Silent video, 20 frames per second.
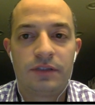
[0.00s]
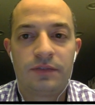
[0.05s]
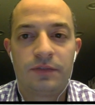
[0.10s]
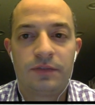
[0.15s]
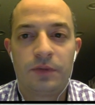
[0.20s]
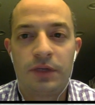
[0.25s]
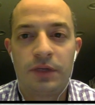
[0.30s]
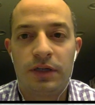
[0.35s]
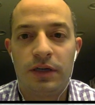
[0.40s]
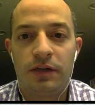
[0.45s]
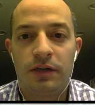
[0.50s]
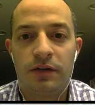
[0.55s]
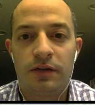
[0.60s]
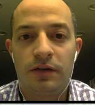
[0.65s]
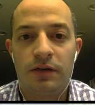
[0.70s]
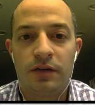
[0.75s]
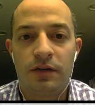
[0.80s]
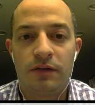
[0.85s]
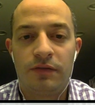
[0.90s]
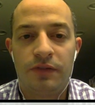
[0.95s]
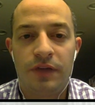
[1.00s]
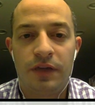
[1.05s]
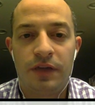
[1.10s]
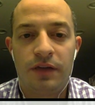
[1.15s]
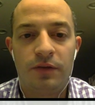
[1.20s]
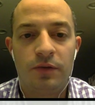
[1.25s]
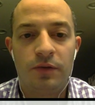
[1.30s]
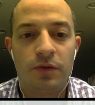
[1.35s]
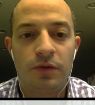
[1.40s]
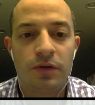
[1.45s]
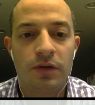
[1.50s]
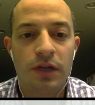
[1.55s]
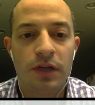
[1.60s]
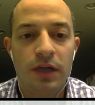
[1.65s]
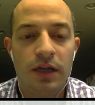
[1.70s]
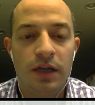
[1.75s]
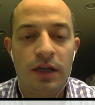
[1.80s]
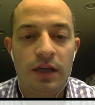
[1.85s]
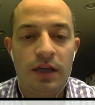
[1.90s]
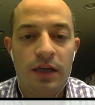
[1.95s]
$4,900 on FanDuel.
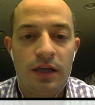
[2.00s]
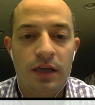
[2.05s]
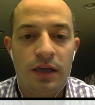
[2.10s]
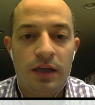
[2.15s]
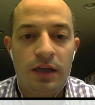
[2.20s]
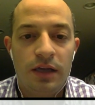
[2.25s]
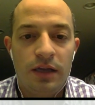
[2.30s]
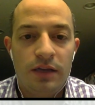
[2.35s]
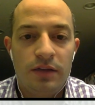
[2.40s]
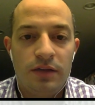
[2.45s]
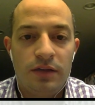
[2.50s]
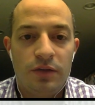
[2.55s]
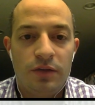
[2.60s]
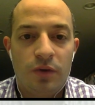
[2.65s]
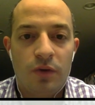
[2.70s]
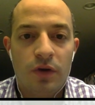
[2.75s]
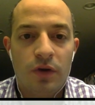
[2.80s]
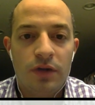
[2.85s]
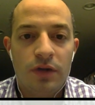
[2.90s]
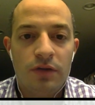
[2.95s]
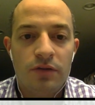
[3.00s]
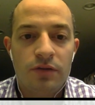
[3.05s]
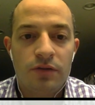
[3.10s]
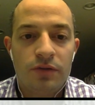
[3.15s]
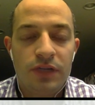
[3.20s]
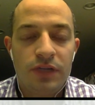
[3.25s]
Dorial Green.